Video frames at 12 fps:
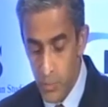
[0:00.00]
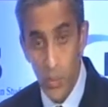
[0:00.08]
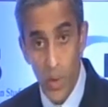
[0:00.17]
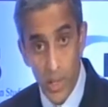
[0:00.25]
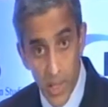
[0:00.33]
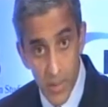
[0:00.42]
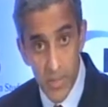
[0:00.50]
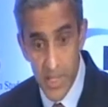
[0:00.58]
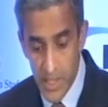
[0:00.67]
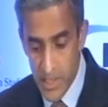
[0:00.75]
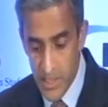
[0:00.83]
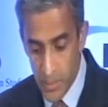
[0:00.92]
We welcome
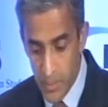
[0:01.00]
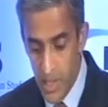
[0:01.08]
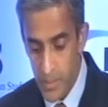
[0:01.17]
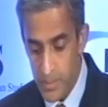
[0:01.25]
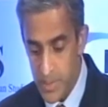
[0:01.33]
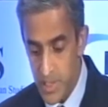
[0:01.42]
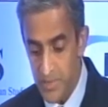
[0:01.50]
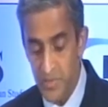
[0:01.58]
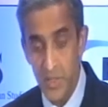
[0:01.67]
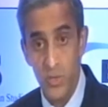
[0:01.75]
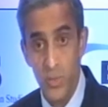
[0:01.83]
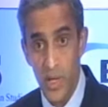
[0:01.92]
India stepping up its
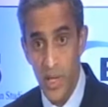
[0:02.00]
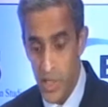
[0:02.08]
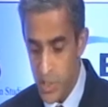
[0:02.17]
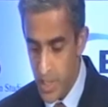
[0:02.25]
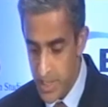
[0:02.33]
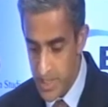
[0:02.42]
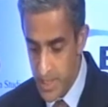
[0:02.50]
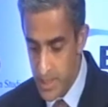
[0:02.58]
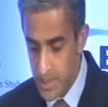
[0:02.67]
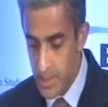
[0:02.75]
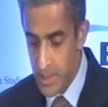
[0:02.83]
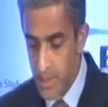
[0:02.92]
efforts to engage
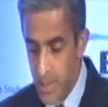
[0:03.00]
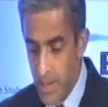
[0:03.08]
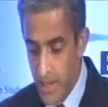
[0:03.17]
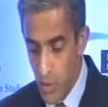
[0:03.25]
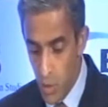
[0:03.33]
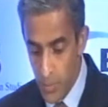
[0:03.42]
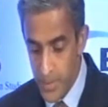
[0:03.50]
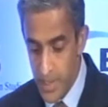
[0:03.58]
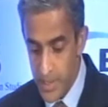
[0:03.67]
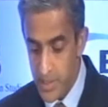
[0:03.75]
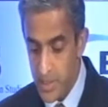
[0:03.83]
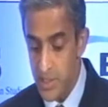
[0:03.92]
ASEAN, and I hope that
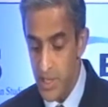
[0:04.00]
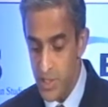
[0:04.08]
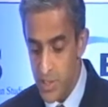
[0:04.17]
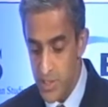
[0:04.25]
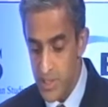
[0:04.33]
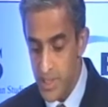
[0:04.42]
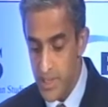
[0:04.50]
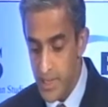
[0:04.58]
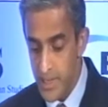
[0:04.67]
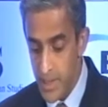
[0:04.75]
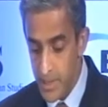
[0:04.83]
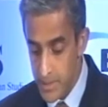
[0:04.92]
as the discussions at
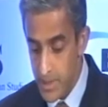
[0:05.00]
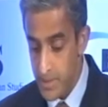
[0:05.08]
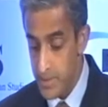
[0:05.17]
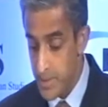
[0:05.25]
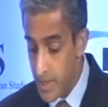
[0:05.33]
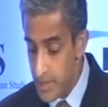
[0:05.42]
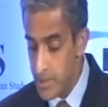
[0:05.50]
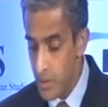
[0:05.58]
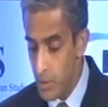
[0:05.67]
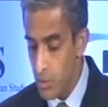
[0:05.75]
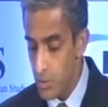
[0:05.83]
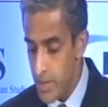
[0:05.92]
the Delhi
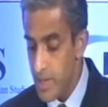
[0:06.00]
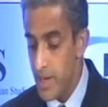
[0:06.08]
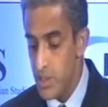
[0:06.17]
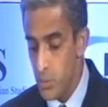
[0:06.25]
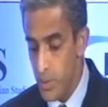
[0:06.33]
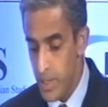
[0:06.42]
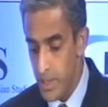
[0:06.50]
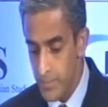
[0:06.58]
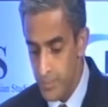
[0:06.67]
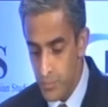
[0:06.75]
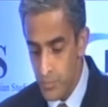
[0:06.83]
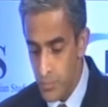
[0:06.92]
Dialogue get underway,
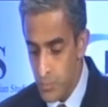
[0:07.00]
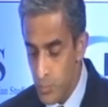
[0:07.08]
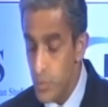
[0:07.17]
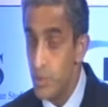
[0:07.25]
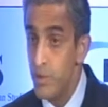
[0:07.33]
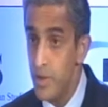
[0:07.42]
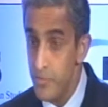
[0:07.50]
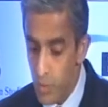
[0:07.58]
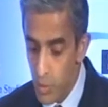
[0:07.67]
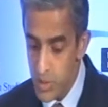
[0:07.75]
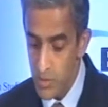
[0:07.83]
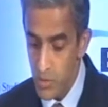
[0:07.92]
we'll
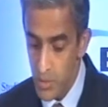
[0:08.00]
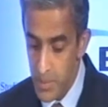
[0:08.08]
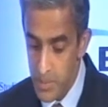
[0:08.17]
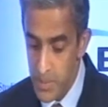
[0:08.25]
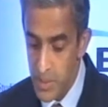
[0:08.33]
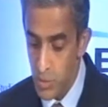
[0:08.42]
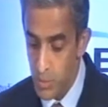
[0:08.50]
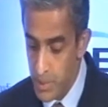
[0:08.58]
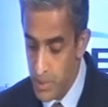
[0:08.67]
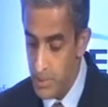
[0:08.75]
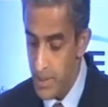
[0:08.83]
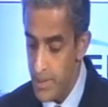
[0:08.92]
reinforce our commitment to
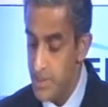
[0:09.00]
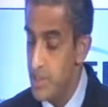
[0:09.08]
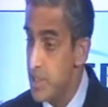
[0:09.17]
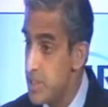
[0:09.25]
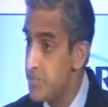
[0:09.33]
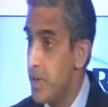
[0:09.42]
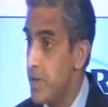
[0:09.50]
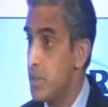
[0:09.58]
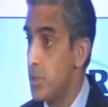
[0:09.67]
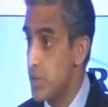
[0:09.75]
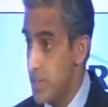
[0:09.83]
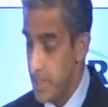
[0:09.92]
build and intensify
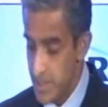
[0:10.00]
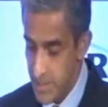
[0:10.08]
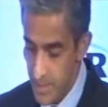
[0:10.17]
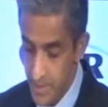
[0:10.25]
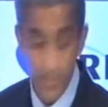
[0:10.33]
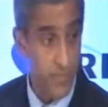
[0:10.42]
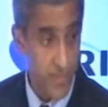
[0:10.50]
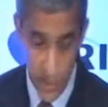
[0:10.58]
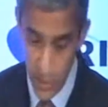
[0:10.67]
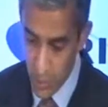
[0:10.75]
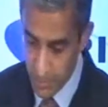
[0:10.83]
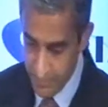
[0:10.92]
those links.
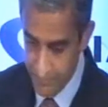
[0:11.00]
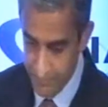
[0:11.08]
Thank you.